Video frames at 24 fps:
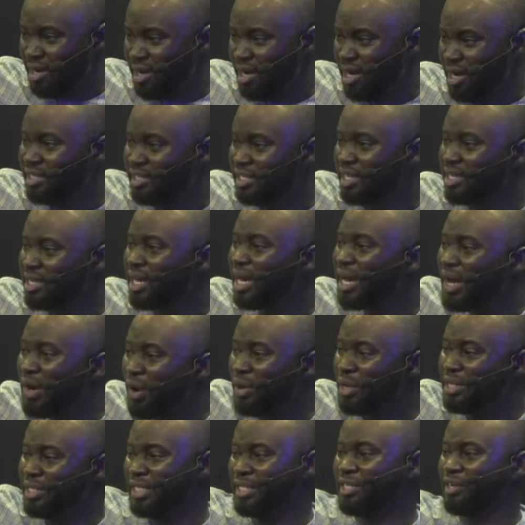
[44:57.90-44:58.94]

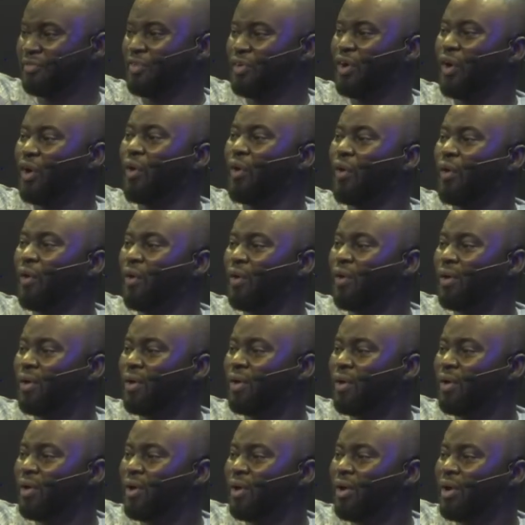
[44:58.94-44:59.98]
anointing of God.
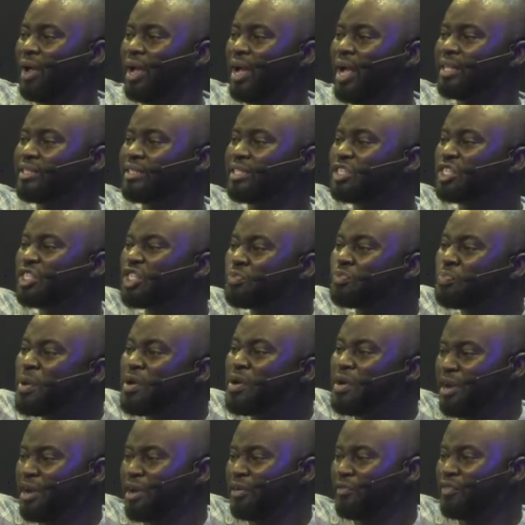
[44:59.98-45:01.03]
It's a
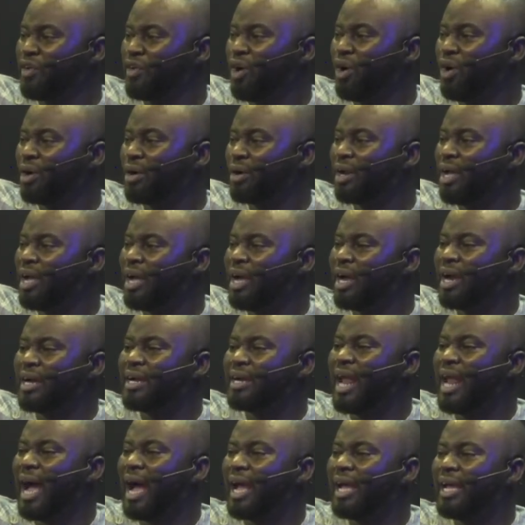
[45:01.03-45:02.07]
spirit of God
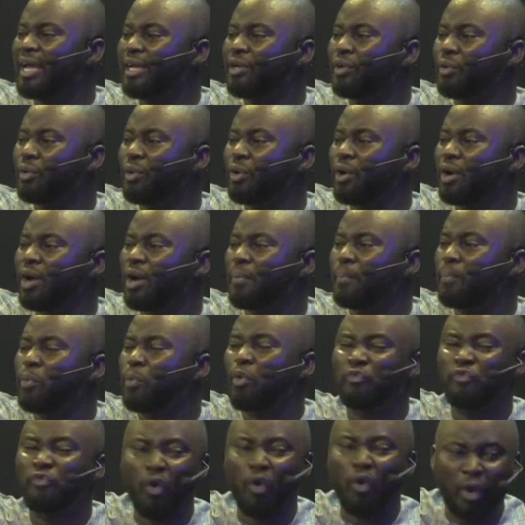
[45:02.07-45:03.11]
that, you know,
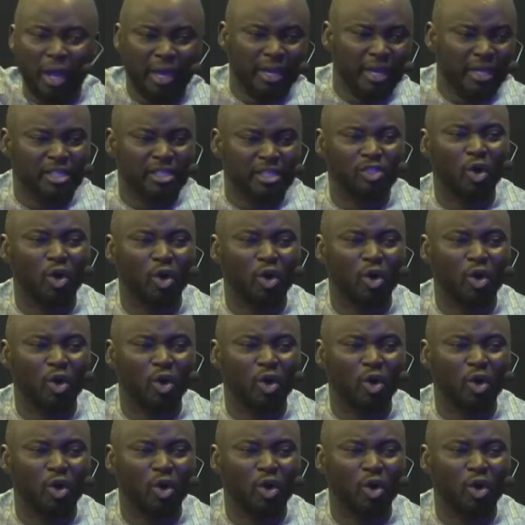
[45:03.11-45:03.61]
provoking. It is called